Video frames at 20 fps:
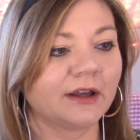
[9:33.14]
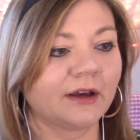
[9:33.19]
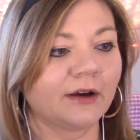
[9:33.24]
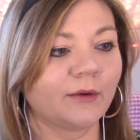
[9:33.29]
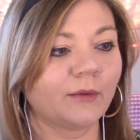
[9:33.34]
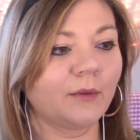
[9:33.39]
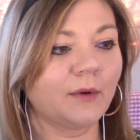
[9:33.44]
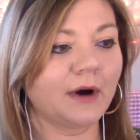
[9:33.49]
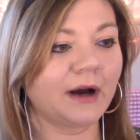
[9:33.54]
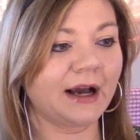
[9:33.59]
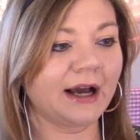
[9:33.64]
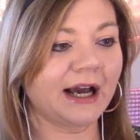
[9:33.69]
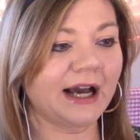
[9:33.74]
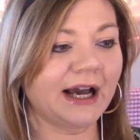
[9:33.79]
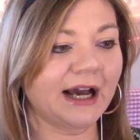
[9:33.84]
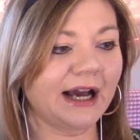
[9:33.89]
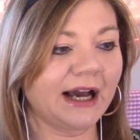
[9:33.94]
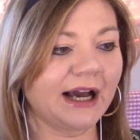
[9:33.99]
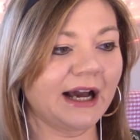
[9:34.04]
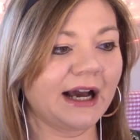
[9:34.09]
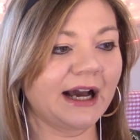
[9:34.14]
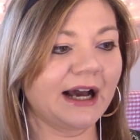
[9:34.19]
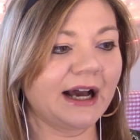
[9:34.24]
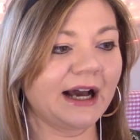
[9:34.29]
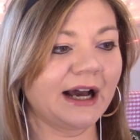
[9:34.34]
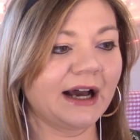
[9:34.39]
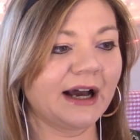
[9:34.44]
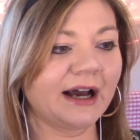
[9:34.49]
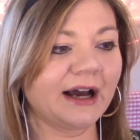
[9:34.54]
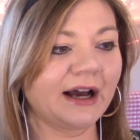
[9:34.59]

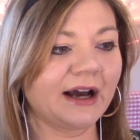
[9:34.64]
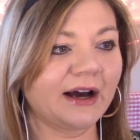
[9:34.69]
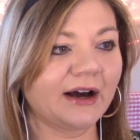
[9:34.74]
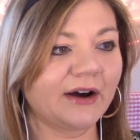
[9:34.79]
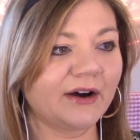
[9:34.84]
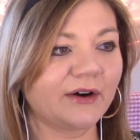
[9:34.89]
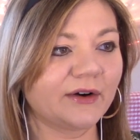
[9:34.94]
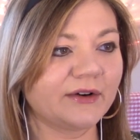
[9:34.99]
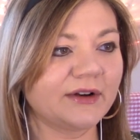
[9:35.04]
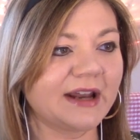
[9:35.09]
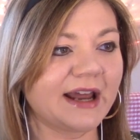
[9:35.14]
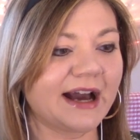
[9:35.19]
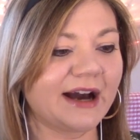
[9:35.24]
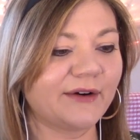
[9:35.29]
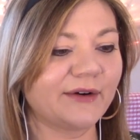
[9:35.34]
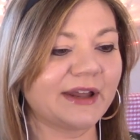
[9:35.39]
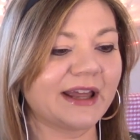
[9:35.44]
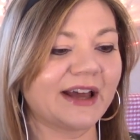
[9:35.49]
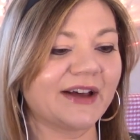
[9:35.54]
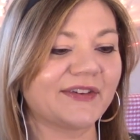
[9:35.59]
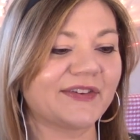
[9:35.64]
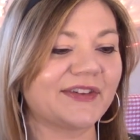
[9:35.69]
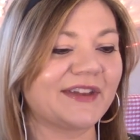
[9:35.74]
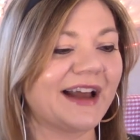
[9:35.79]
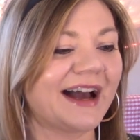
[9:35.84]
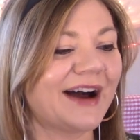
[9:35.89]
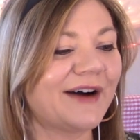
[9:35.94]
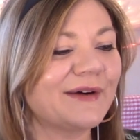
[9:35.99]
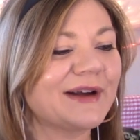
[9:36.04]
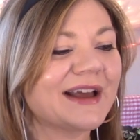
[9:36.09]
Wow. Now he has
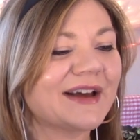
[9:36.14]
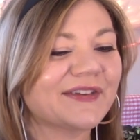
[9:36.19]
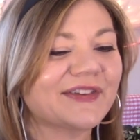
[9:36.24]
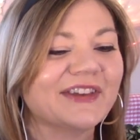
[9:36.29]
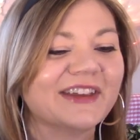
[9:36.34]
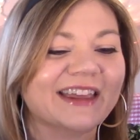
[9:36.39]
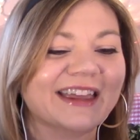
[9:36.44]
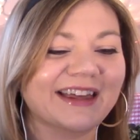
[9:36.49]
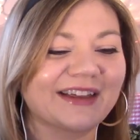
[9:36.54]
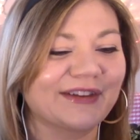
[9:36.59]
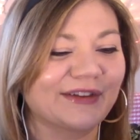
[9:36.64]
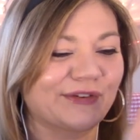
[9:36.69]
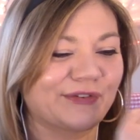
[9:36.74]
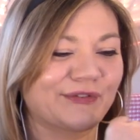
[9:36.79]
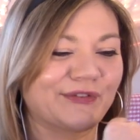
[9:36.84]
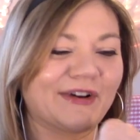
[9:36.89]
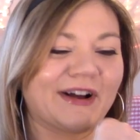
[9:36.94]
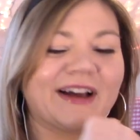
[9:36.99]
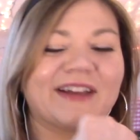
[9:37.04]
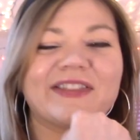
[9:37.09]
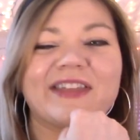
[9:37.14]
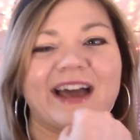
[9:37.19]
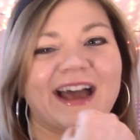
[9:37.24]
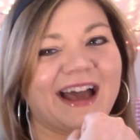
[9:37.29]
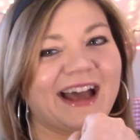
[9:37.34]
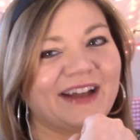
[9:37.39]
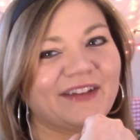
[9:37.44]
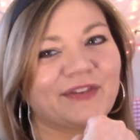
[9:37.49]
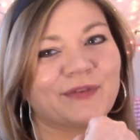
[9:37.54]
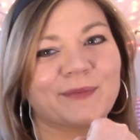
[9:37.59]
to kill his friend.
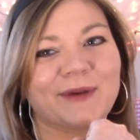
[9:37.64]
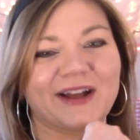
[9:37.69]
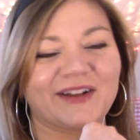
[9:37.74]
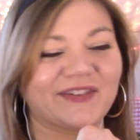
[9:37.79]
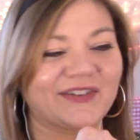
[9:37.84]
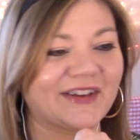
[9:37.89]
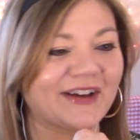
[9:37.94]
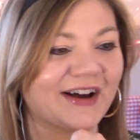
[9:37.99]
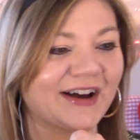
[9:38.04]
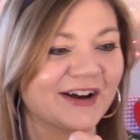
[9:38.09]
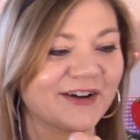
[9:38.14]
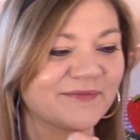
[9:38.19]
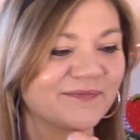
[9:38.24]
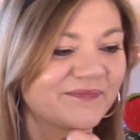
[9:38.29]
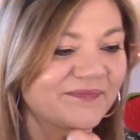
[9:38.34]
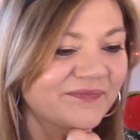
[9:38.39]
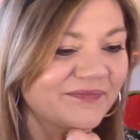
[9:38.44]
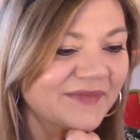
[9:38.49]
That's messed up.